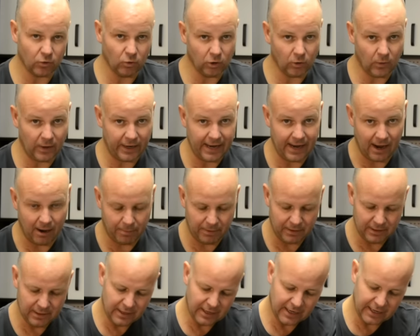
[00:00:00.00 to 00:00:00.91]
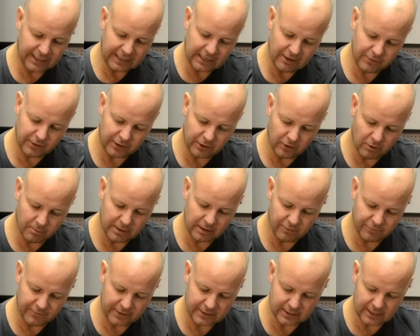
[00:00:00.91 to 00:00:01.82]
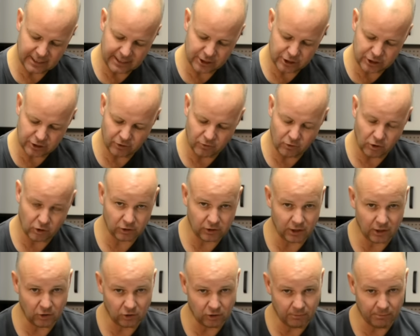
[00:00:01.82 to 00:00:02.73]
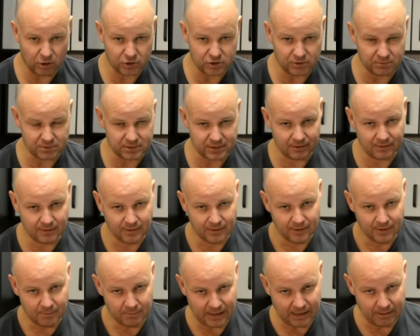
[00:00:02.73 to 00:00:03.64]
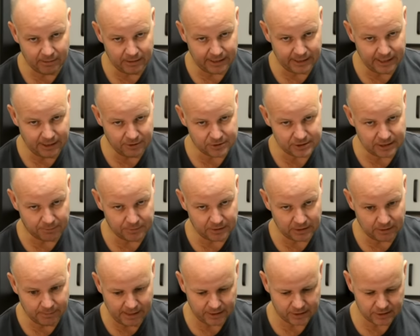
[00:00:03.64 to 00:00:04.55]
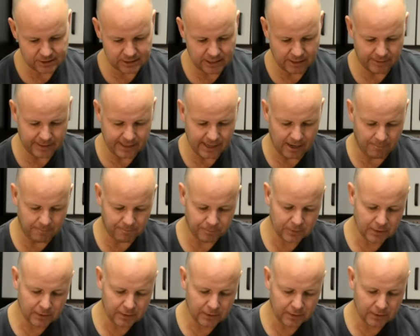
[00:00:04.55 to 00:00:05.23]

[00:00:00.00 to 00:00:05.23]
the way up and giving you a bit of ventilation along the bottom. So maybe they know something about the steaming up.